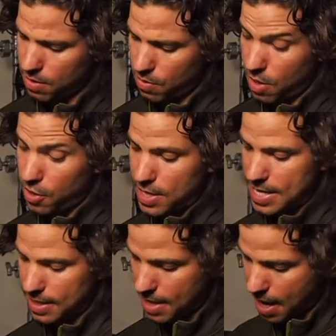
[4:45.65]
or
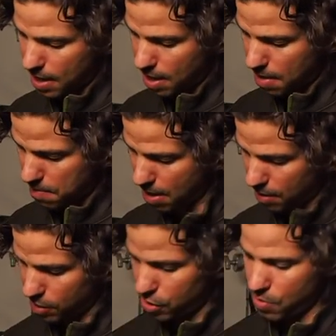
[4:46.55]
underneath that, I'm
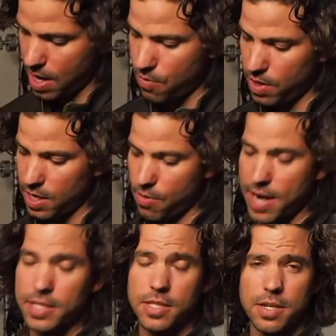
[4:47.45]
mounted to a Really
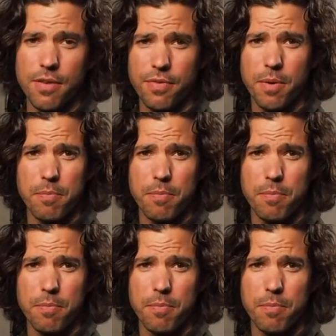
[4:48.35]
Right Stuff